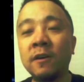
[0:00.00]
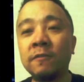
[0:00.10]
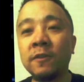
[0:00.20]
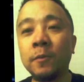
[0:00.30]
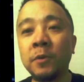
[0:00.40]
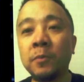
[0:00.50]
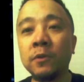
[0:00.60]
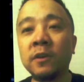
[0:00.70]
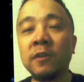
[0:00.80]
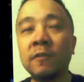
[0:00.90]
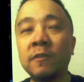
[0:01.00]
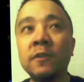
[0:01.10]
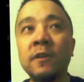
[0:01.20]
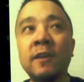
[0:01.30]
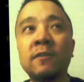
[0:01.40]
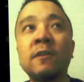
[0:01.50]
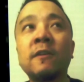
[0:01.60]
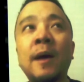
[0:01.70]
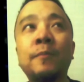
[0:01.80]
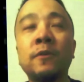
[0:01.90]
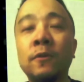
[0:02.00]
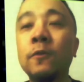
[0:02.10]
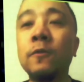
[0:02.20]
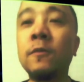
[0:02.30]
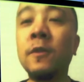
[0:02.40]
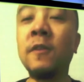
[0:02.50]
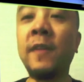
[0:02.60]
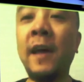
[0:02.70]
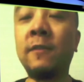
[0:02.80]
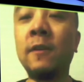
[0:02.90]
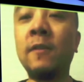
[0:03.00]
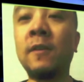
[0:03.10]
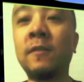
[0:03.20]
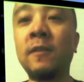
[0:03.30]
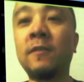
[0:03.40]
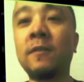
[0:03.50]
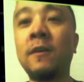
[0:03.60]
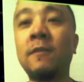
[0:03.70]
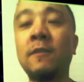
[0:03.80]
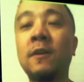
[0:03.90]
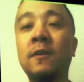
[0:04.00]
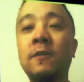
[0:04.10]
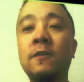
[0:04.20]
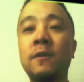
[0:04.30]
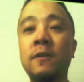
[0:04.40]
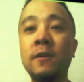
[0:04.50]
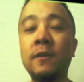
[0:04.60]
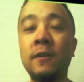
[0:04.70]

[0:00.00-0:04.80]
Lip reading: of people looking for the next killer app to use, if that does exist on another